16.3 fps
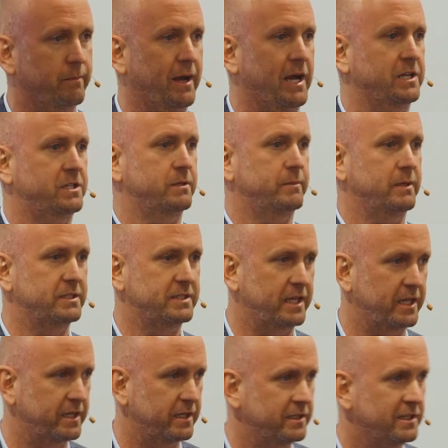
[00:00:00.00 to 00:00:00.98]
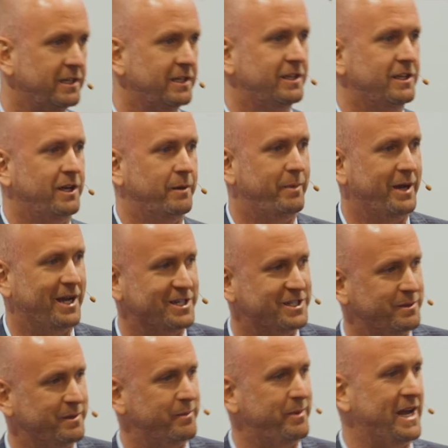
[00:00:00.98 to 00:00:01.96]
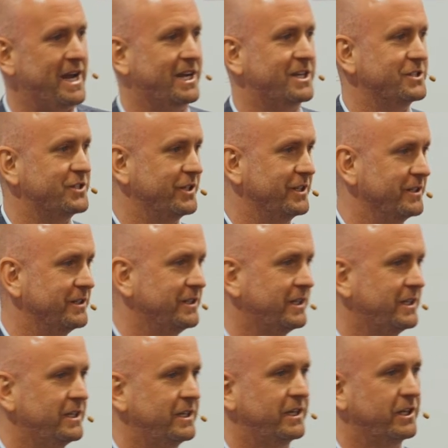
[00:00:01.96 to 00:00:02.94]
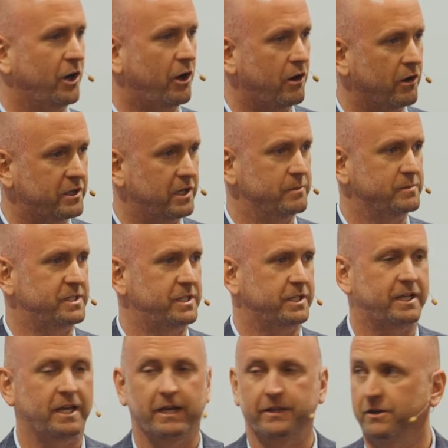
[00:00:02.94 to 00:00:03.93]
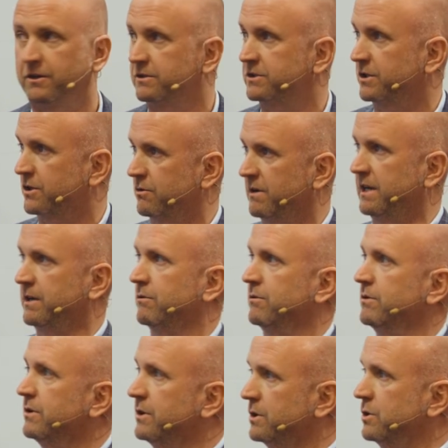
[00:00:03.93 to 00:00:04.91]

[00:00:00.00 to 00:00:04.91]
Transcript: I'm passionate about data. I'm passionate about packaging. It all comes together to create a really